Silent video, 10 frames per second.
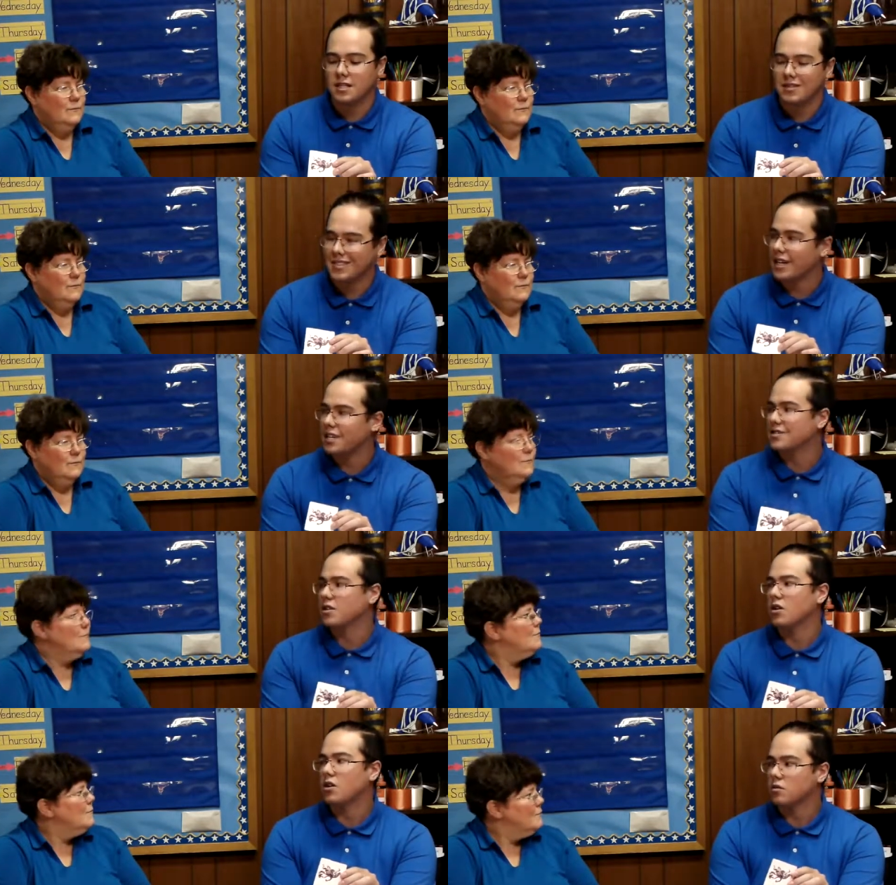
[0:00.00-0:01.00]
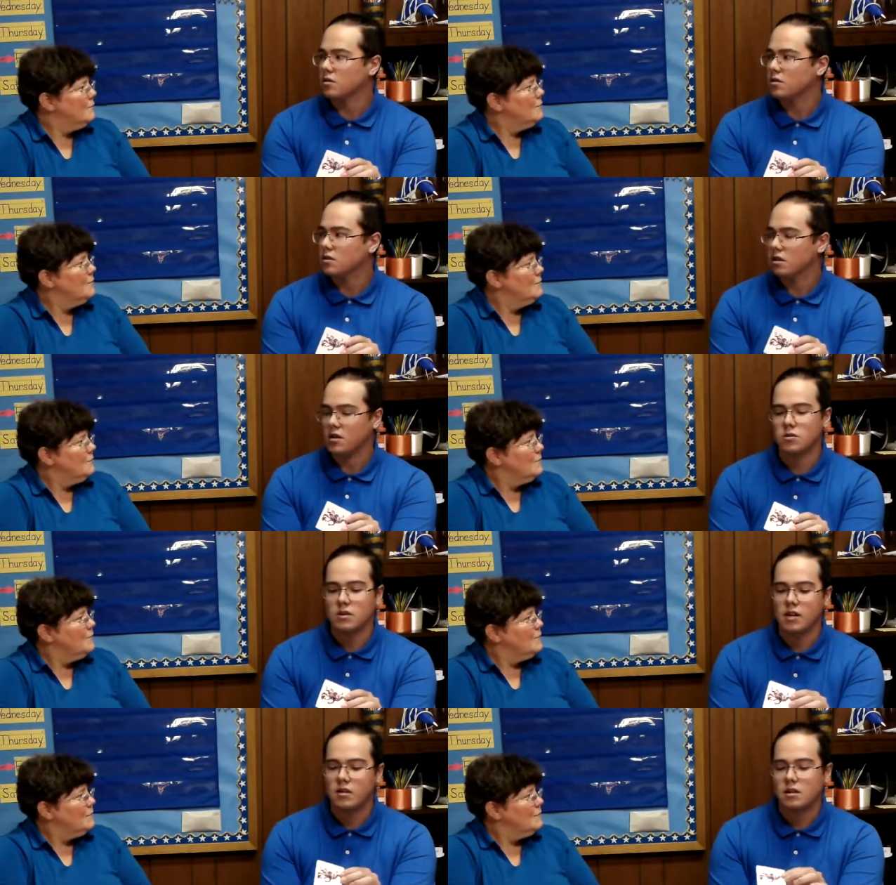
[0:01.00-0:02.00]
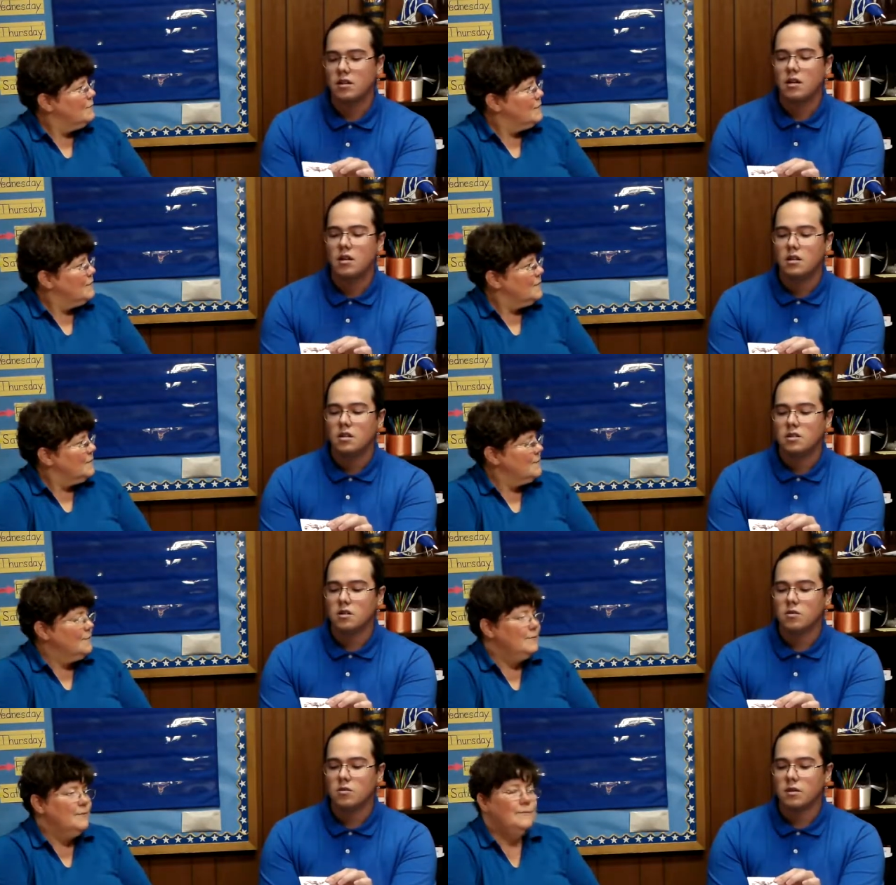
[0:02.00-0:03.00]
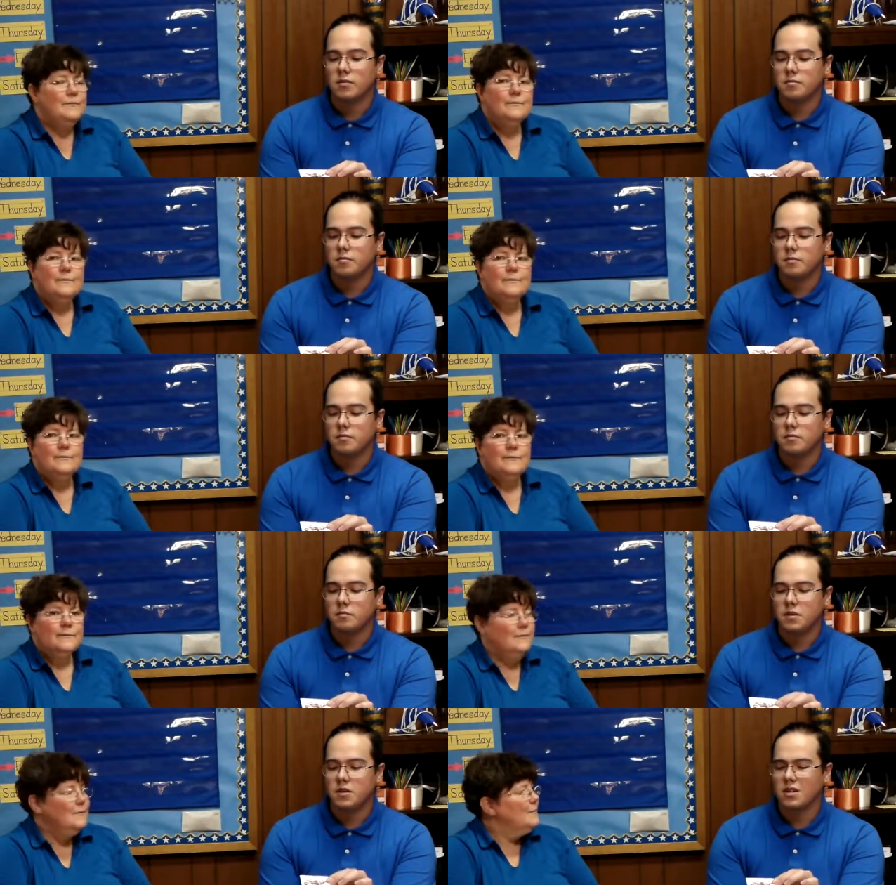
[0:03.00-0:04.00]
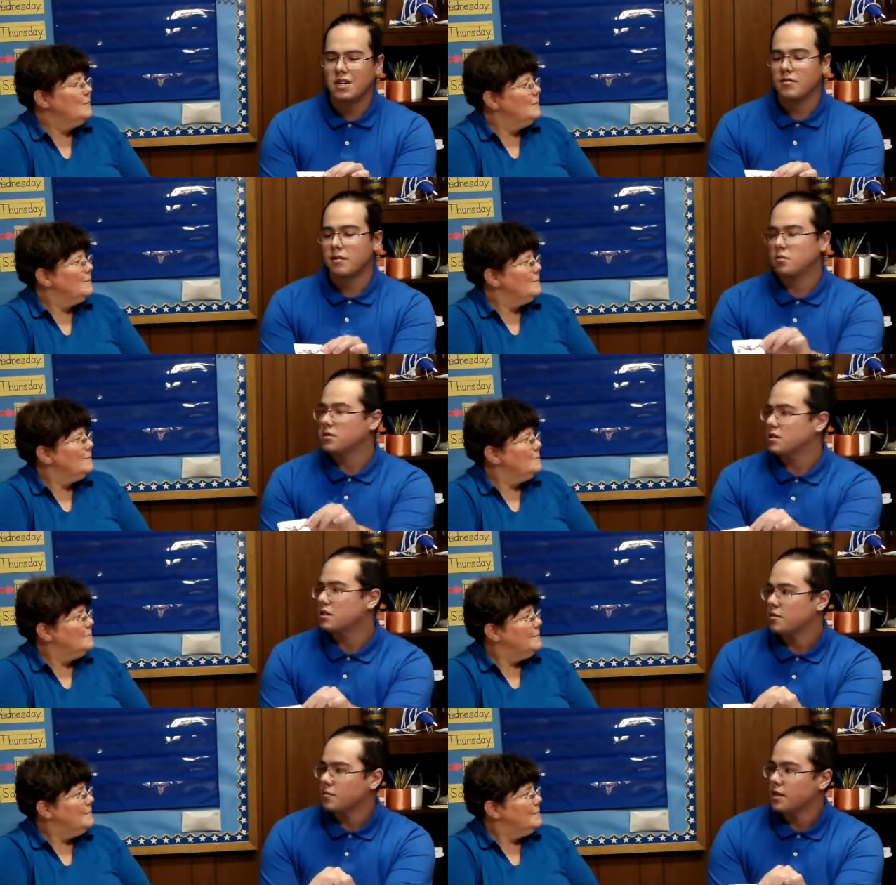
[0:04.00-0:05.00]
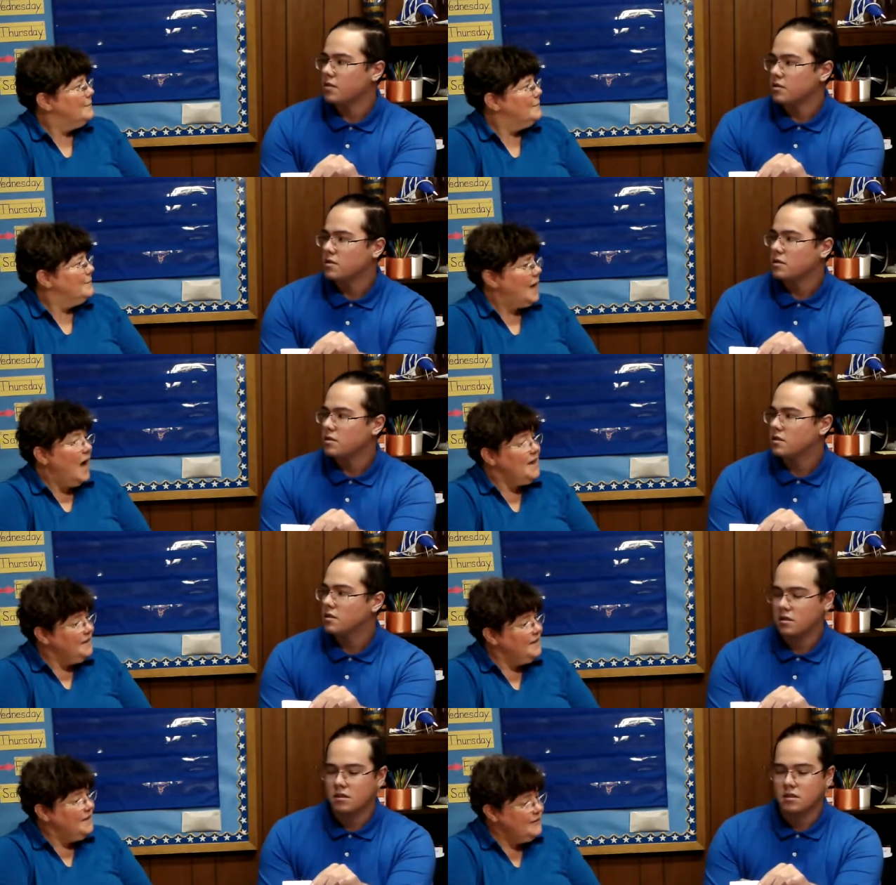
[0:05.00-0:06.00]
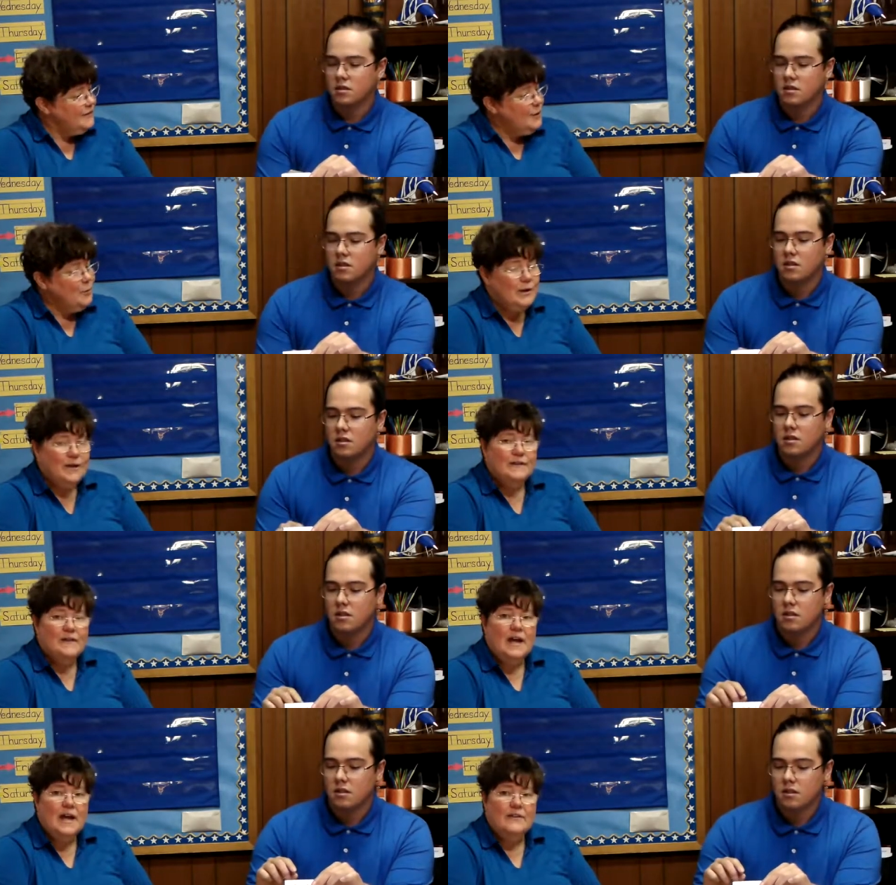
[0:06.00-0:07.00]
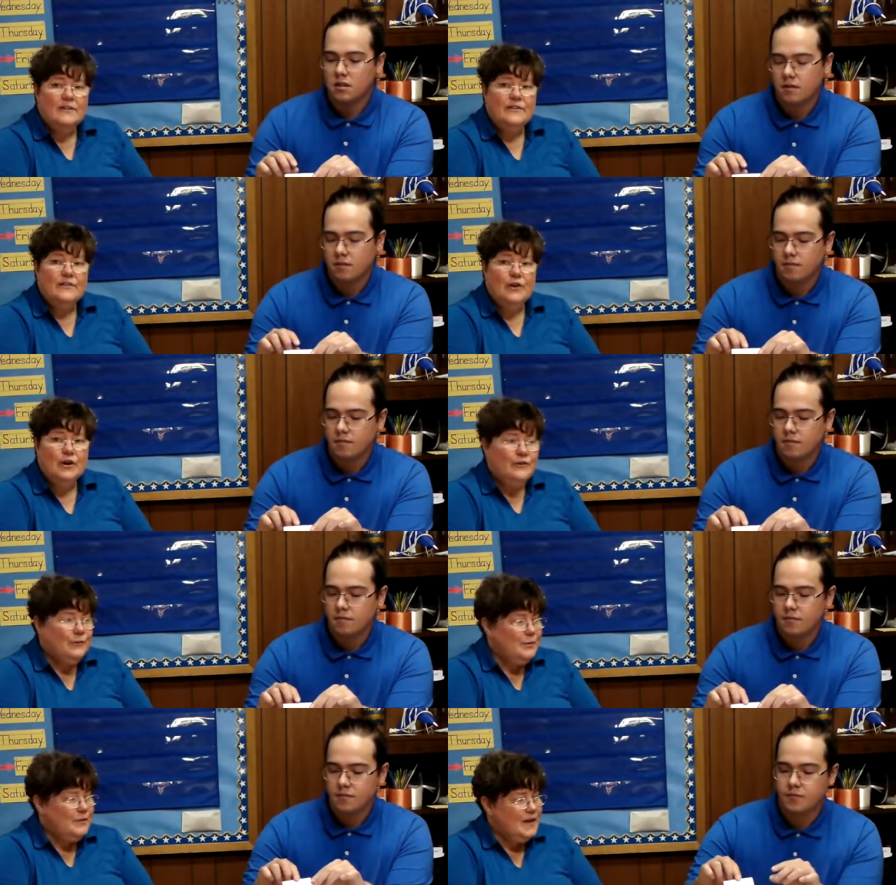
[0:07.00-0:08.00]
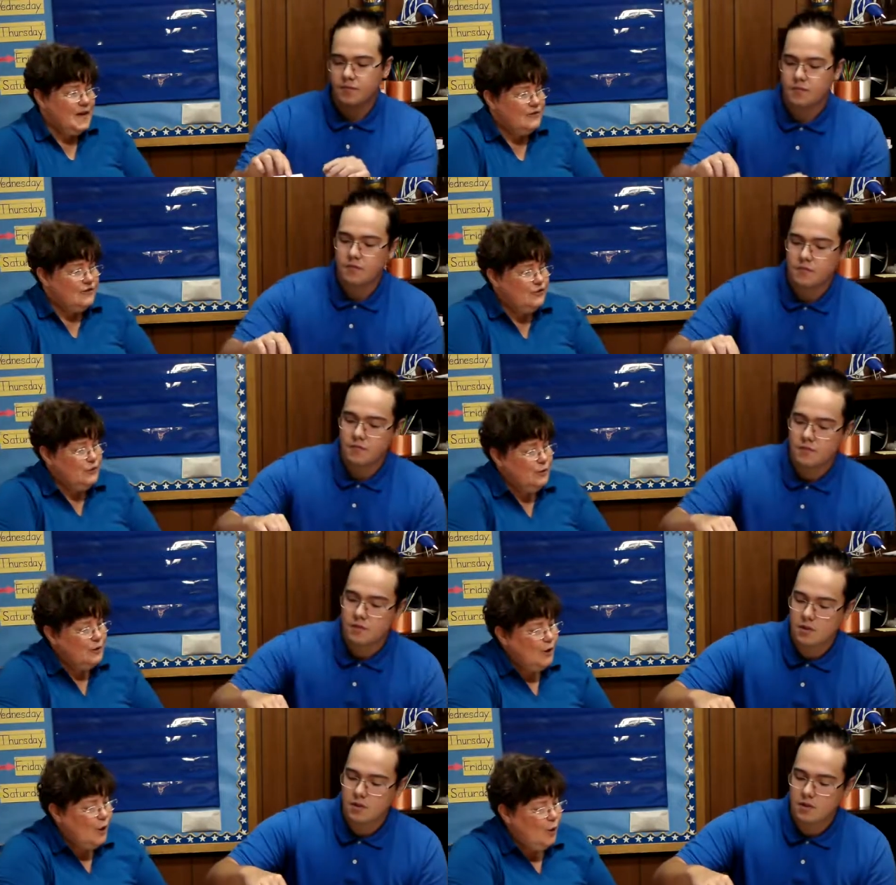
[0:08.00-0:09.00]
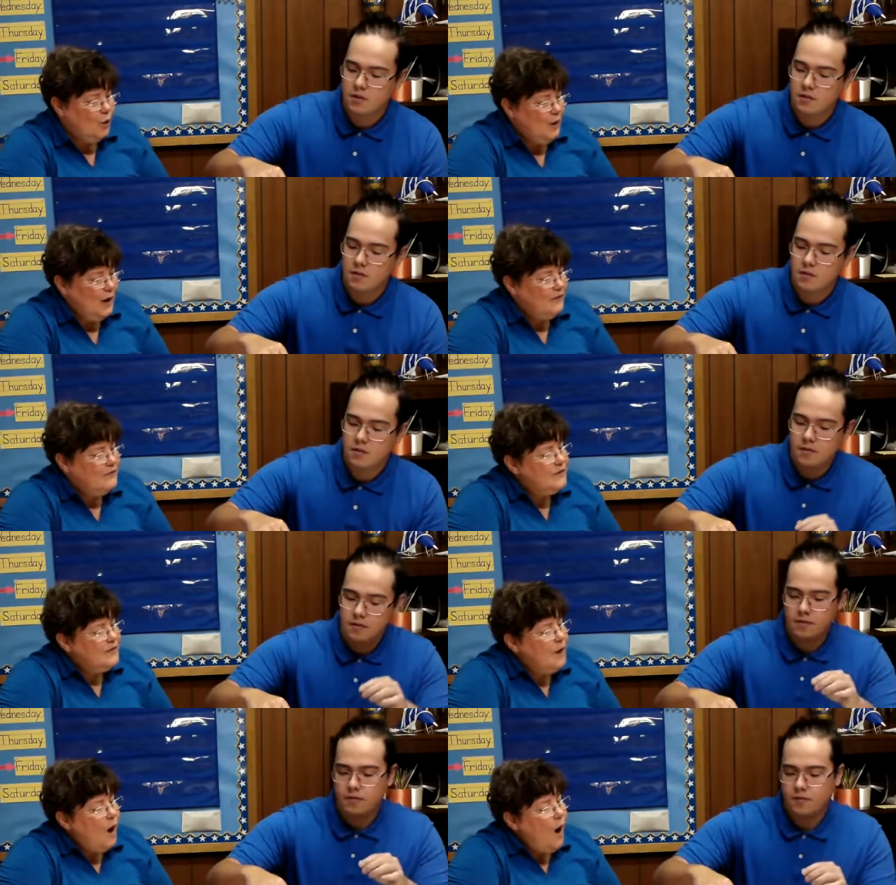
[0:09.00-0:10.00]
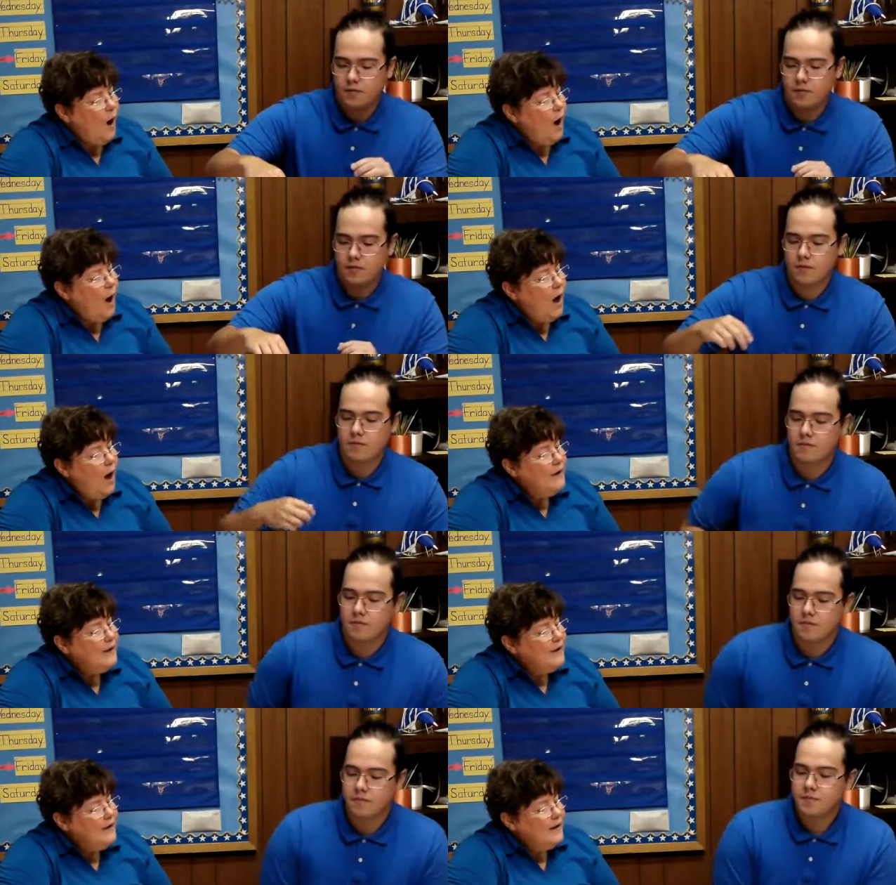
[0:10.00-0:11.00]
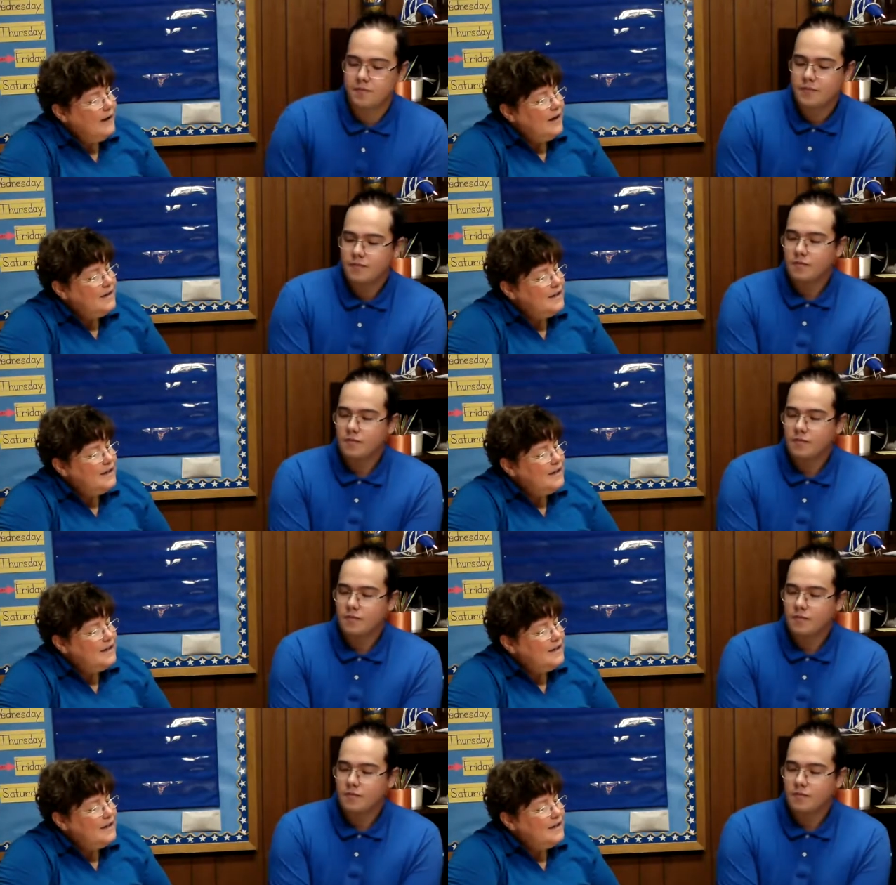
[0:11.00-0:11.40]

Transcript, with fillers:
Speaker 1: sounds like it has the long O sound. So would it be okay if I put this in the
Speaker 2: I think so because it, it starts with that short O as in aw, and